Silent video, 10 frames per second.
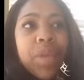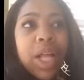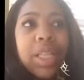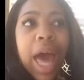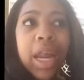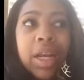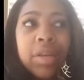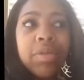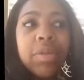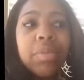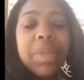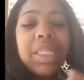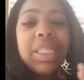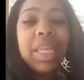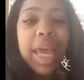a lot of
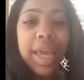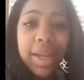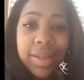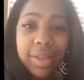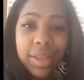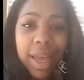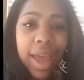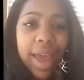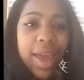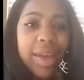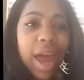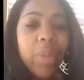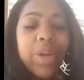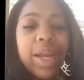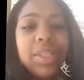mistakes and I
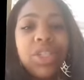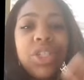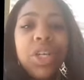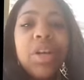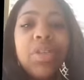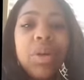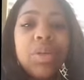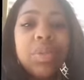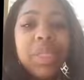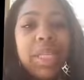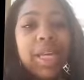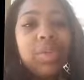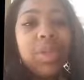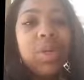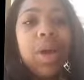would like to share those mistakes
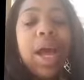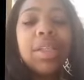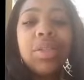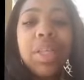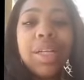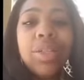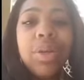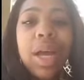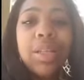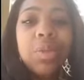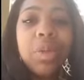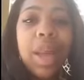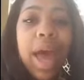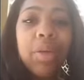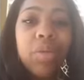with you guys so that you guys will
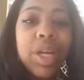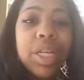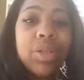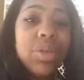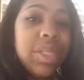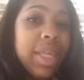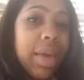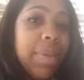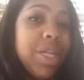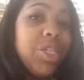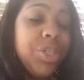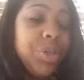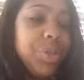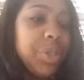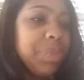not run into the same issues.